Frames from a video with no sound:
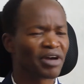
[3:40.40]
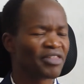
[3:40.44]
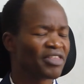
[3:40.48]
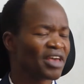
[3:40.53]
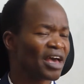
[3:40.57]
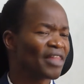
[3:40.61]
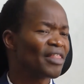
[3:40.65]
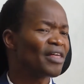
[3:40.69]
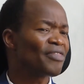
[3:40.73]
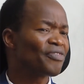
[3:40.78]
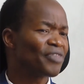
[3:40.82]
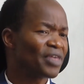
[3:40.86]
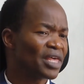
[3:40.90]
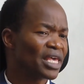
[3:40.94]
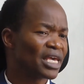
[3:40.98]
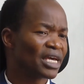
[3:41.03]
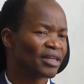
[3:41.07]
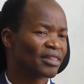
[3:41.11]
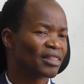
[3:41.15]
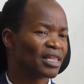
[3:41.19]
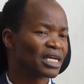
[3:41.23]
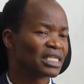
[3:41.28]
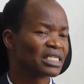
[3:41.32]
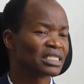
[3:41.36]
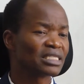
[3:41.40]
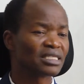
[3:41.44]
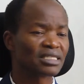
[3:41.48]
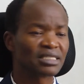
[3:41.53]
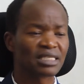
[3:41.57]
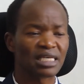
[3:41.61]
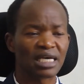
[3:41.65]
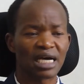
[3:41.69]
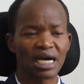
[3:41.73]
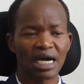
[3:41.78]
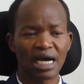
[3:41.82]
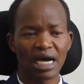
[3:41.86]
But the other thing that
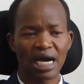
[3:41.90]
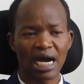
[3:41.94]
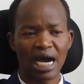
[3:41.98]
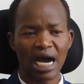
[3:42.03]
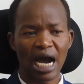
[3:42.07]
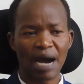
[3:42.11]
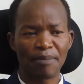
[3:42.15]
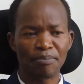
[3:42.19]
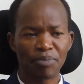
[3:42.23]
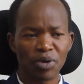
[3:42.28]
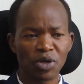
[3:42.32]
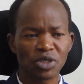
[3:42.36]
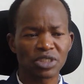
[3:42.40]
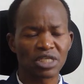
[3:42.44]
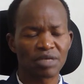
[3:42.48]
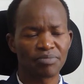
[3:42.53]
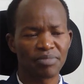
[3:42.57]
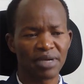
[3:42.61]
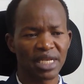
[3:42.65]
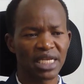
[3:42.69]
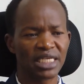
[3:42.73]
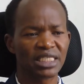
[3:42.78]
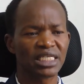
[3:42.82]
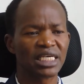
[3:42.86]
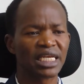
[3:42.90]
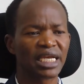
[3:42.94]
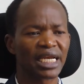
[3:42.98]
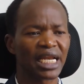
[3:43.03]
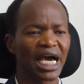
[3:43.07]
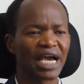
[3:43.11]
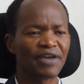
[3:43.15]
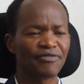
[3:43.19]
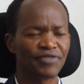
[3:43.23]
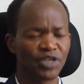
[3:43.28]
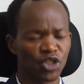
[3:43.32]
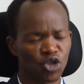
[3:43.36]
is a possibility
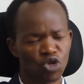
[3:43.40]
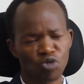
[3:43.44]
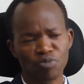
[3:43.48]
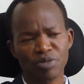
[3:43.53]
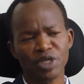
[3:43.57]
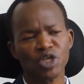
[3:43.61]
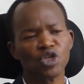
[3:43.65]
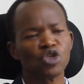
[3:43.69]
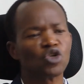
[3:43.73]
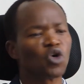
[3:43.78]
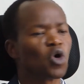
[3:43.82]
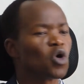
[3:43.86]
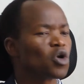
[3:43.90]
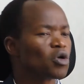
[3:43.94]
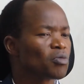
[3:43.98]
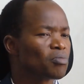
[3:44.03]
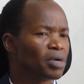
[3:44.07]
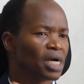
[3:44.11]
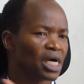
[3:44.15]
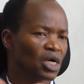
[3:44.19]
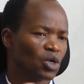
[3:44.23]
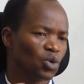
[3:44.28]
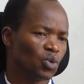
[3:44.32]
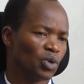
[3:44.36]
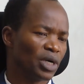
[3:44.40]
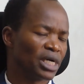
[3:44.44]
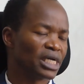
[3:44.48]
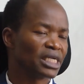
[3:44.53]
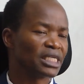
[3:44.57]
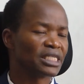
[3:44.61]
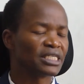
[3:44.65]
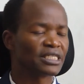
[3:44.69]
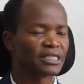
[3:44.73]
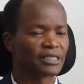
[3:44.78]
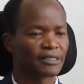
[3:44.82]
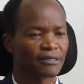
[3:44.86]
in life is to be drawn
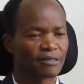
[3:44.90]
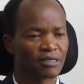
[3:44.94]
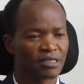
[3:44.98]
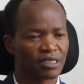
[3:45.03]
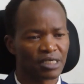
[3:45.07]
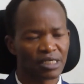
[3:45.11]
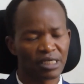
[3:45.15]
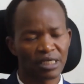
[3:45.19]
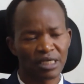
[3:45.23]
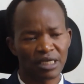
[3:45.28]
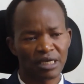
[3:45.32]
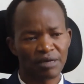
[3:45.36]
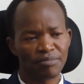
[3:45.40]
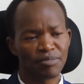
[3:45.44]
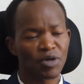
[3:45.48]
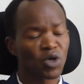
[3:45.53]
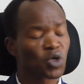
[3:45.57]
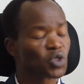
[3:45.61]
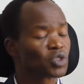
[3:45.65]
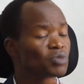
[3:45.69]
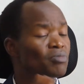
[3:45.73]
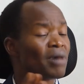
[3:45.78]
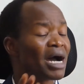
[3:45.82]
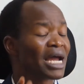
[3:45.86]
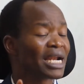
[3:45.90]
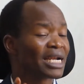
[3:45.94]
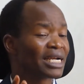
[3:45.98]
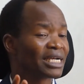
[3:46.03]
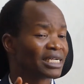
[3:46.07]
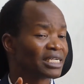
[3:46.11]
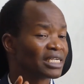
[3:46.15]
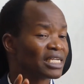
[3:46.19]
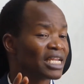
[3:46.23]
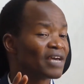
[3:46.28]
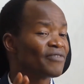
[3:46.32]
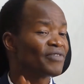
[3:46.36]
backwards, because
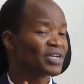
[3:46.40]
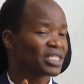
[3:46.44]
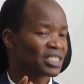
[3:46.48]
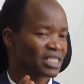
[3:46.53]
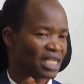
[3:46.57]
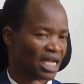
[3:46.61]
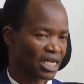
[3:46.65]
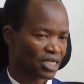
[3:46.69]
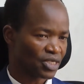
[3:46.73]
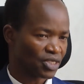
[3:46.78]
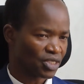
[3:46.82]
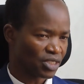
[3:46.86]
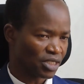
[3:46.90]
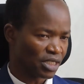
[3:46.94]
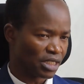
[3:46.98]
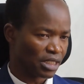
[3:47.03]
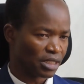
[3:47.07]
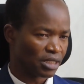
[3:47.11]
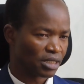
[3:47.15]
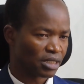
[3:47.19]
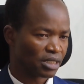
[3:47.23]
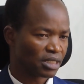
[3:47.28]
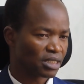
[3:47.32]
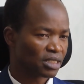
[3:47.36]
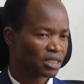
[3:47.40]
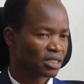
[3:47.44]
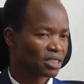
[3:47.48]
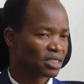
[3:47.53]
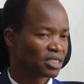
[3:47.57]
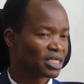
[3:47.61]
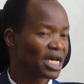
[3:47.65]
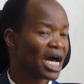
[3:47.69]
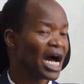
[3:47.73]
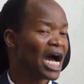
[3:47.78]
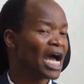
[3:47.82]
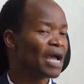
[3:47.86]
man never stands still.
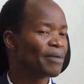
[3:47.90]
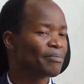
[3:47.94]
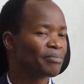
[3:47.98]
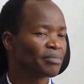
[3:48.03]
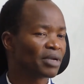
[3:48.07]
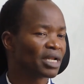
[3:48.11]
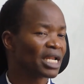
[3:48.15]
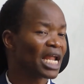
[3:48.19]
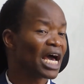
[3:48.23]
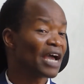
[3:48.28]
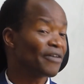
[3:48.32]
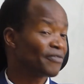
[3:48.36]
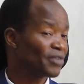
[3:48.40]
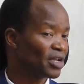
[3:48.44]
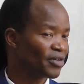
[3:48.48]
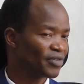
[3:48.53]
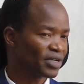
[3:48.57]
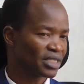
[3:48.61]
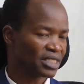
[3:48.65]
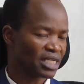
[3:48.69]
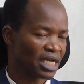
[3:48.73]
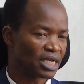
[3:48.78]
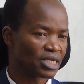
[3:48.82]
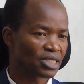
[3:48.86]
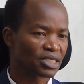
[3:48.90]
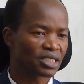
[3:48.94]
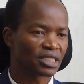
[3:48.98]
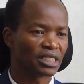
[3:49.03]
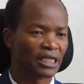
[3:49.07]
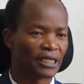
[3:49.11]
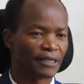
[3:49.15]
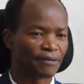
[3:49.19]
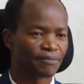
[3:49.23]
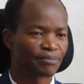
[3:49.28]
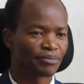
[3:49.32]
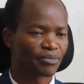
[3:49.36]
Life never stands
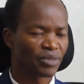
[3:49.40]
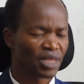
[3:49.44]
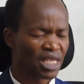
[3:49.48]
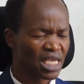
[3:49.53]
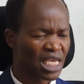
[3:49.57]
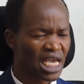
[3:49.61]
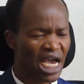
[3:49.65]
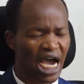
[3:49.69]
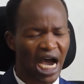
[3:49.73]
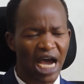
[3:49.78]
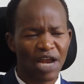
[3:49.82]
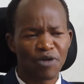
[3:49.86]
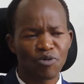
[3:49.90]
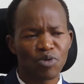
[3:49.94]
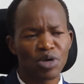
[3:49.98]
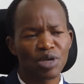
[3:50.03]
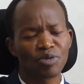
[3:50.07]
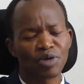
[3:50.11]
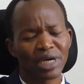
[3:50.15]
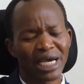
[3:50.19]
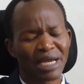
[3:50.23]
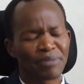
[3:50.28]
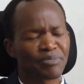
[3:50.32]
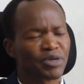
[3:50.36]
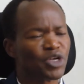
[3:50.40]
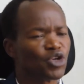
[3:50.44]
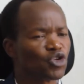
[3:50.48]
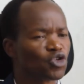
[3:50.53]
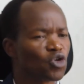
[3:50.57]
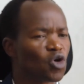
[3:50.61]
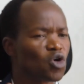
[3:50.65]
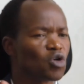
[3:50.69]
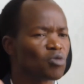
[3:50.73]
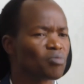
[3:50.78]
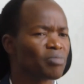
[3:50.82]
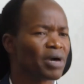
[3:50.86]
still, and we can be
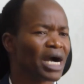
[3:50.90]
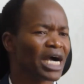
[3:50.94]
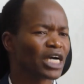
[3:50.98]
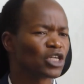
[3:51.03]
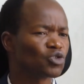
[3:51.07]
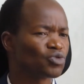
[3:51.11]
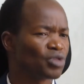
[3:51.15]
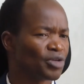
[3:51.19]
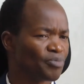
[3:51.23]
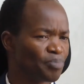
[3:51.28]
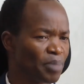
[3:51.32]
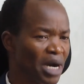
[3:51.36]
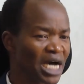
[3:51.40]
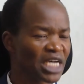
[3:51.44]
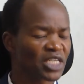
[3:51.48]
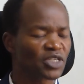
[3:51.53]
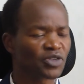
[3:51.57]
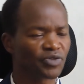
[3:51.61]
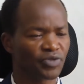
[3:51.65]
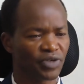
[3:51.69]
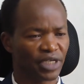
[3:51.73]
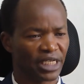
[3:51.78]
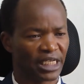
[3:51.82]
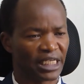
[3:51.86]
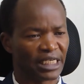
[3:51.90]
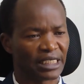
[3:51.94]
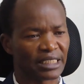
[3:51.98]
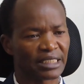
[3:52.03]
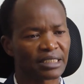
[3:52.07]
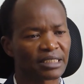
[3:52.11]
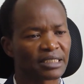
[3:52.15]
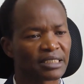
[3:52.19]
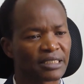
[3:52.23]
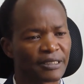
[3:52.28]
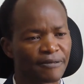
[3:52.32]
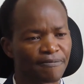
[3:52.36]
drawn back to the past
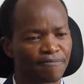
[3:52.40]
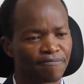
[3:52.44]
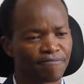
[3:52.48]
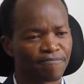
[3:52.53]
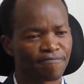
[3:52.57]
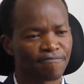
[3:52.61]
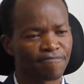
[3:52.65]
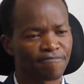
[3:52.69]
failures.